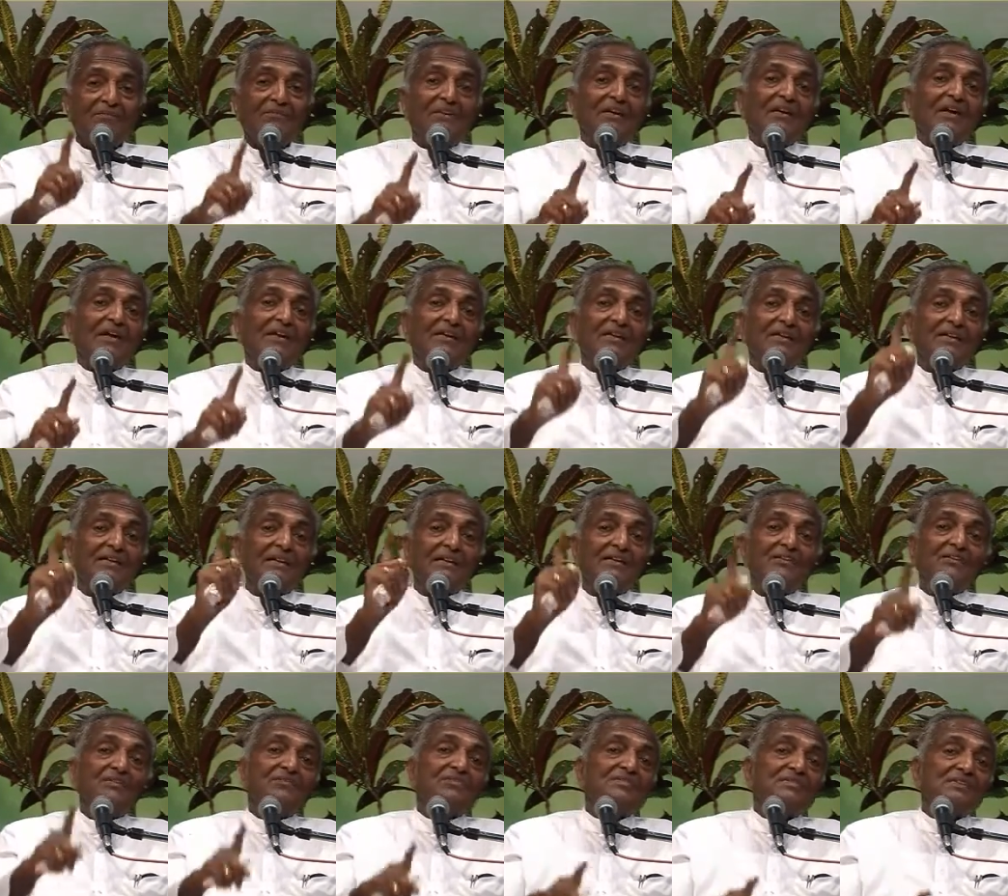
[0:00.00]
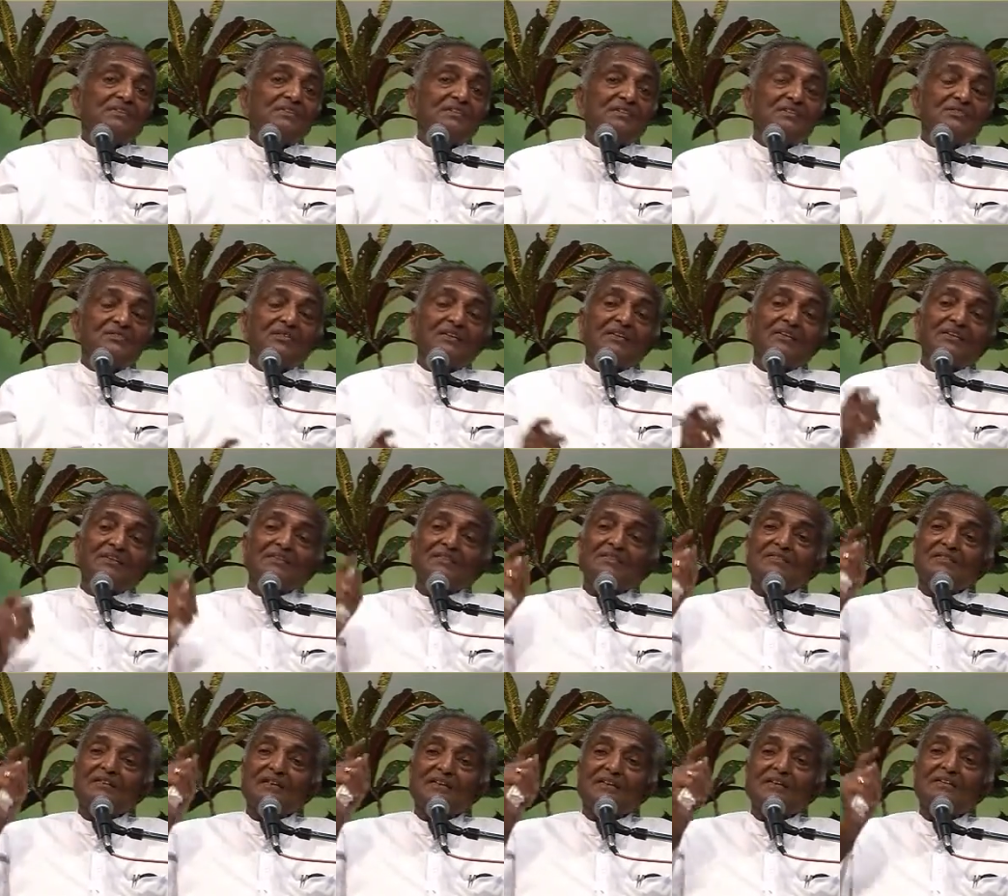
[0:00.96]
at the age of 60 when
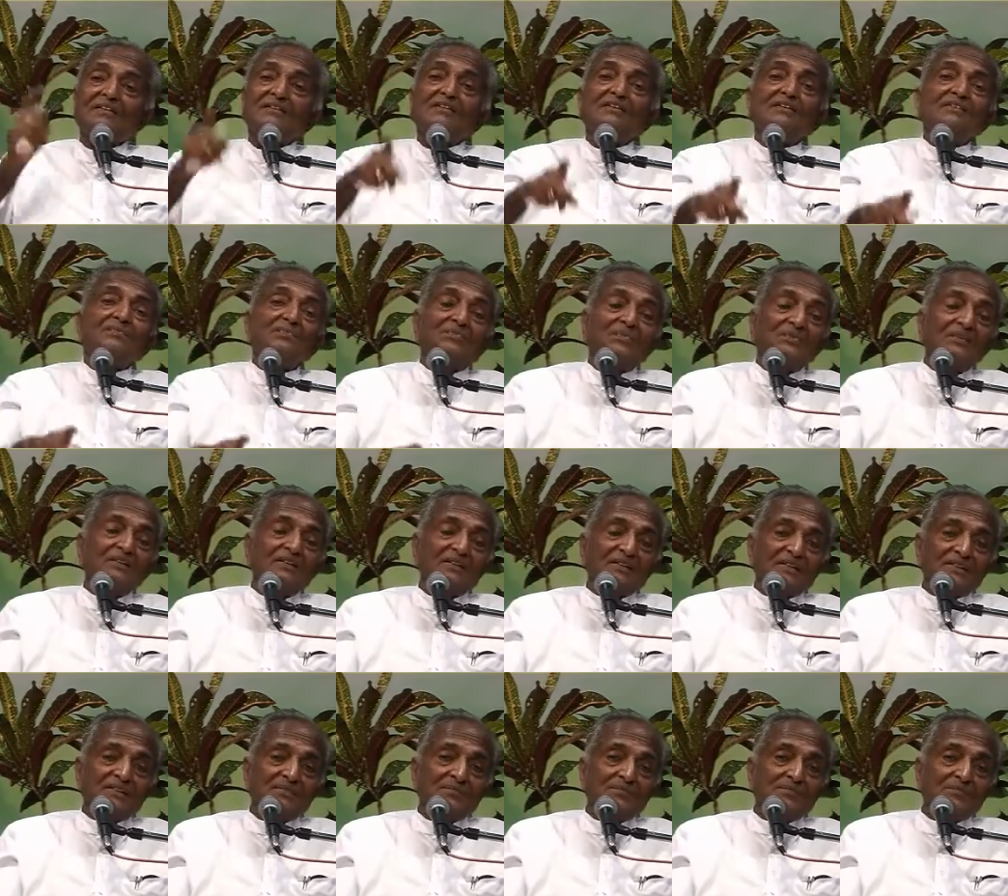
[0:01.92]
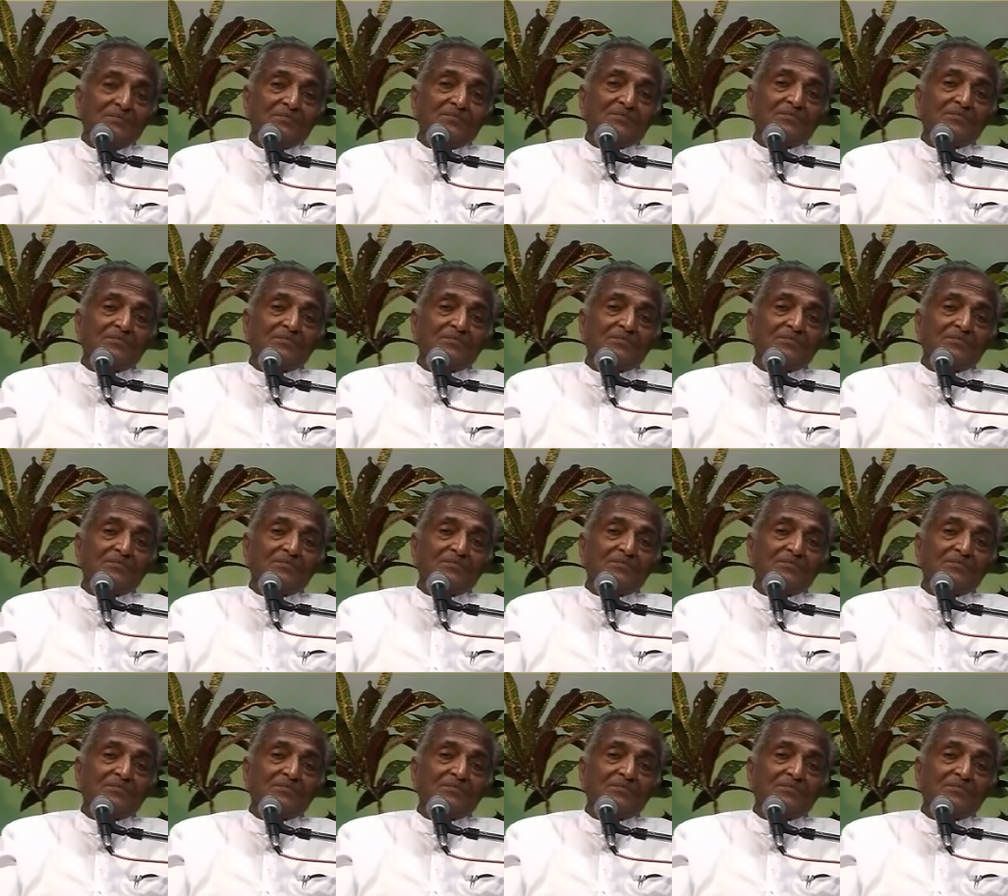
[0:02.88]
he surrendered fully,